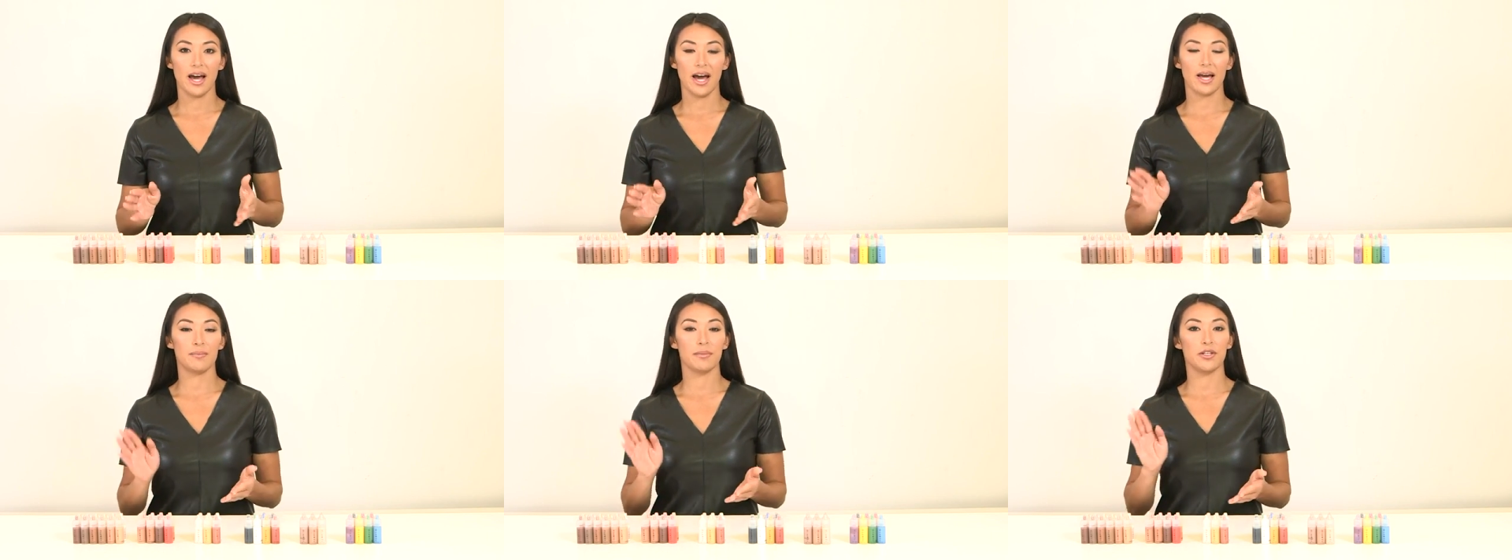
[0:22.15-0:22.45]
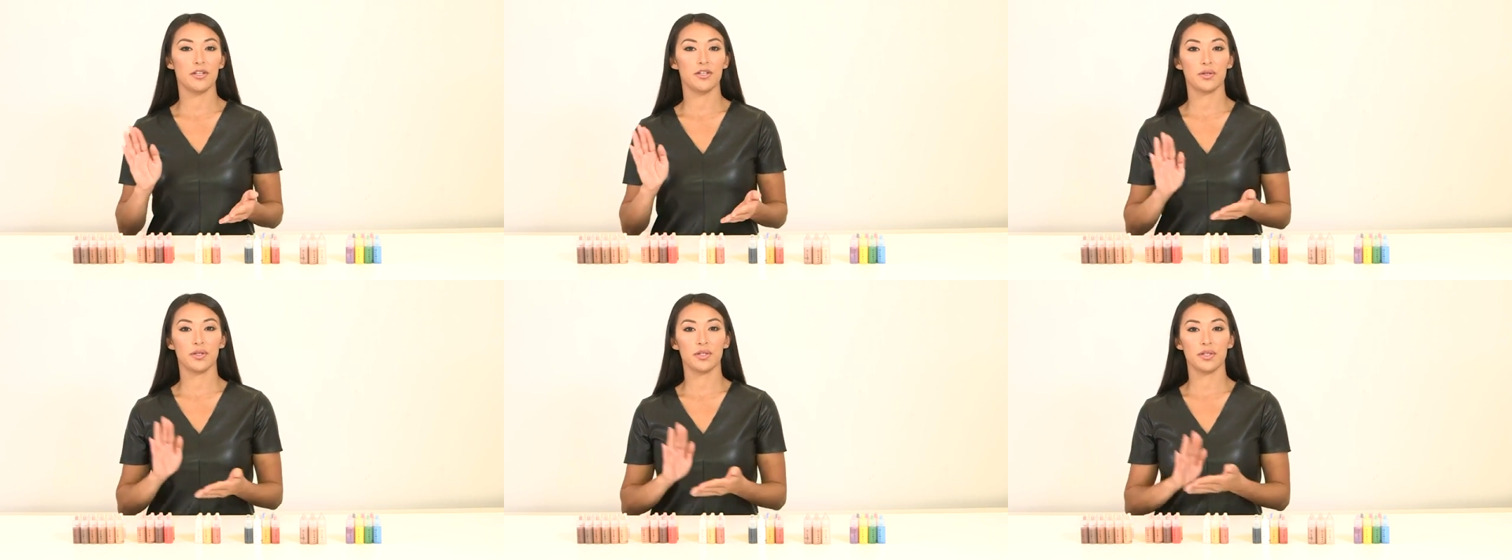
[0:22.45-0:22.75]
I
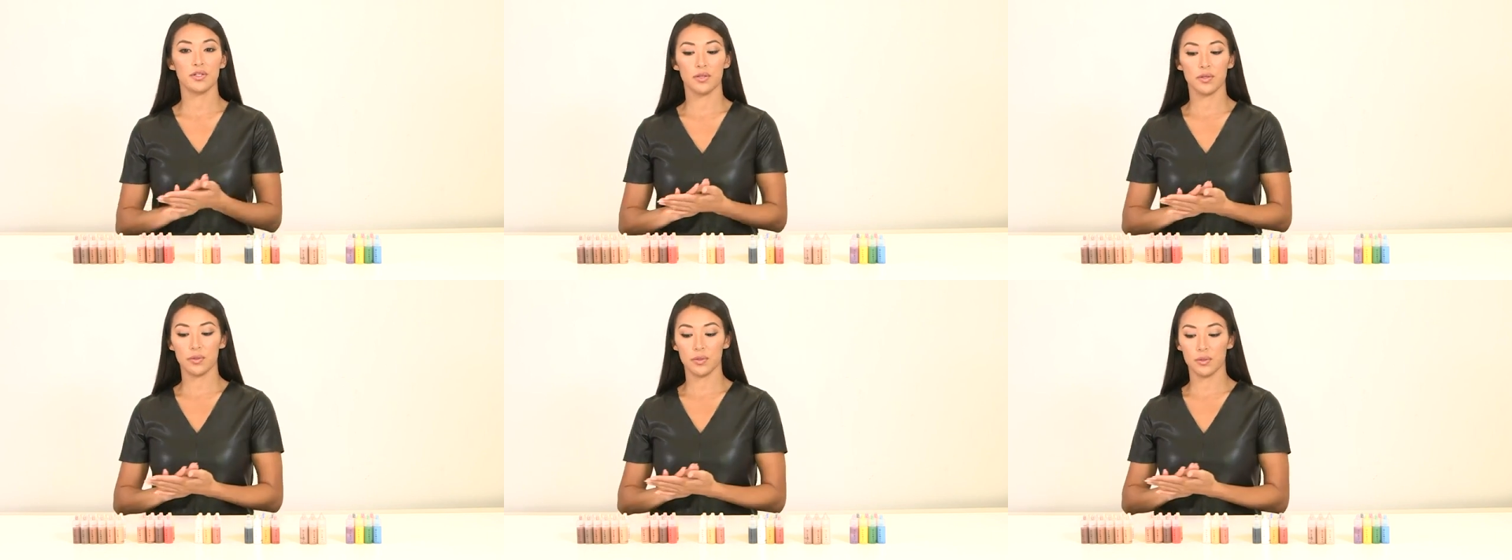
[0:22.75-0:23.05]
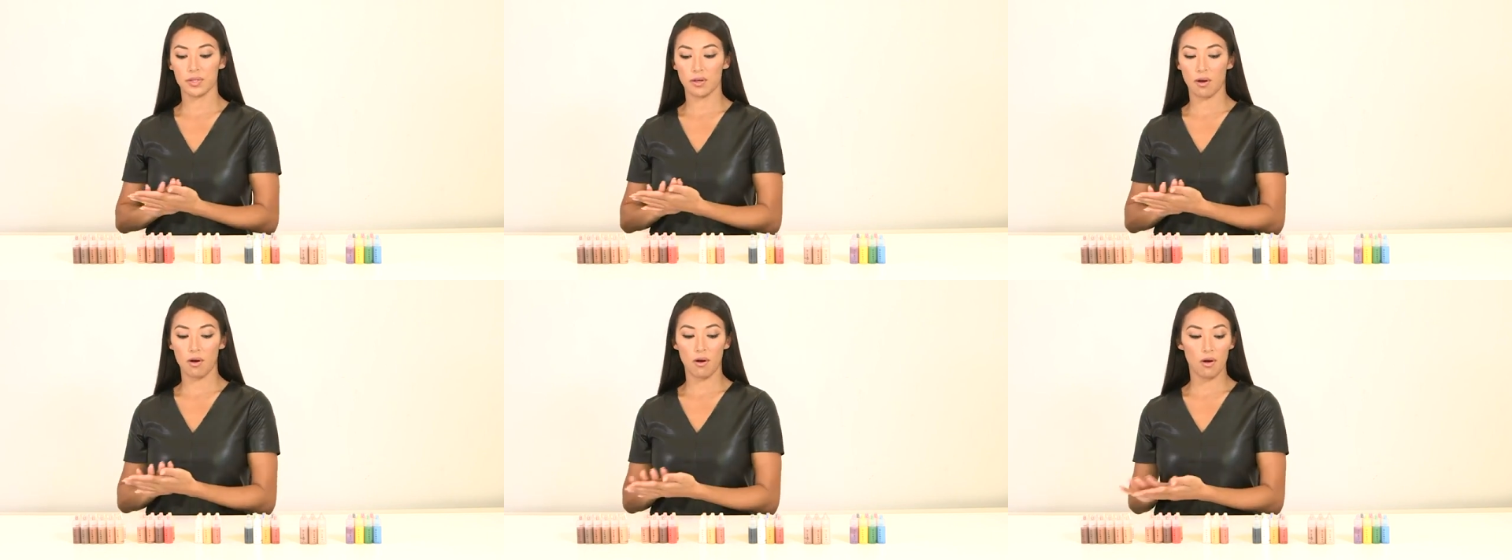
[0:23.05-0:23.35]
mean, you can
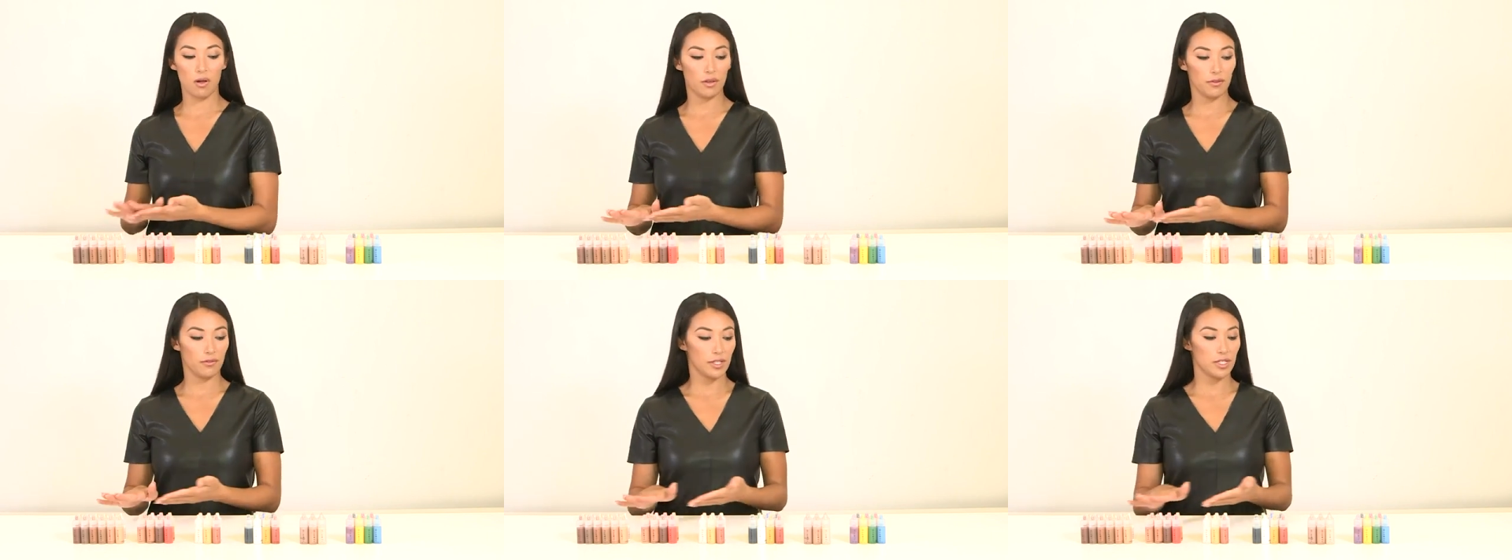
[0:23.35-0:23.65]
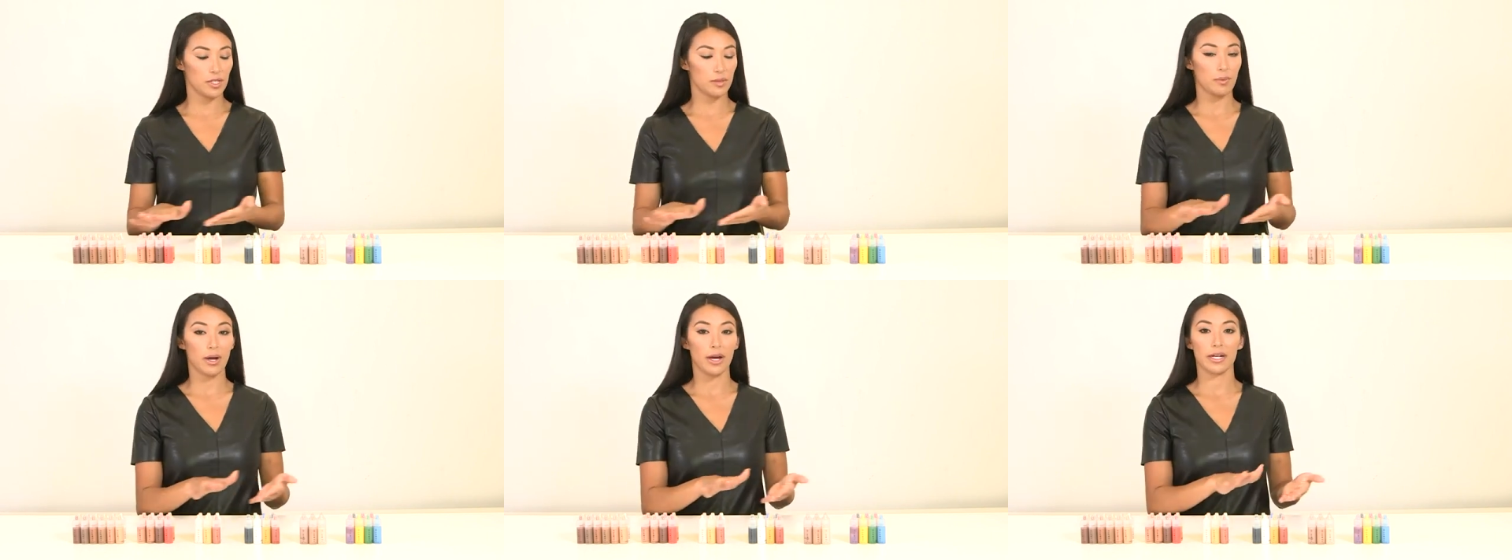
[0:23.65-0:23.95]
use all of
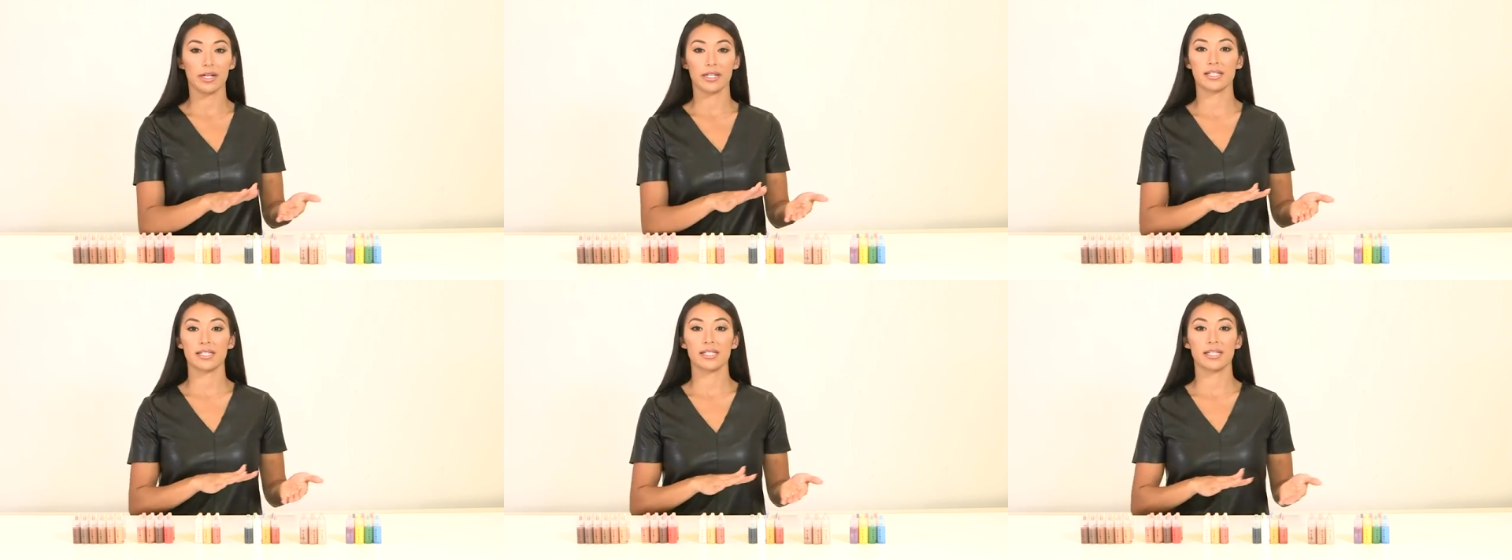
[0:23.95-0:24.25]
these products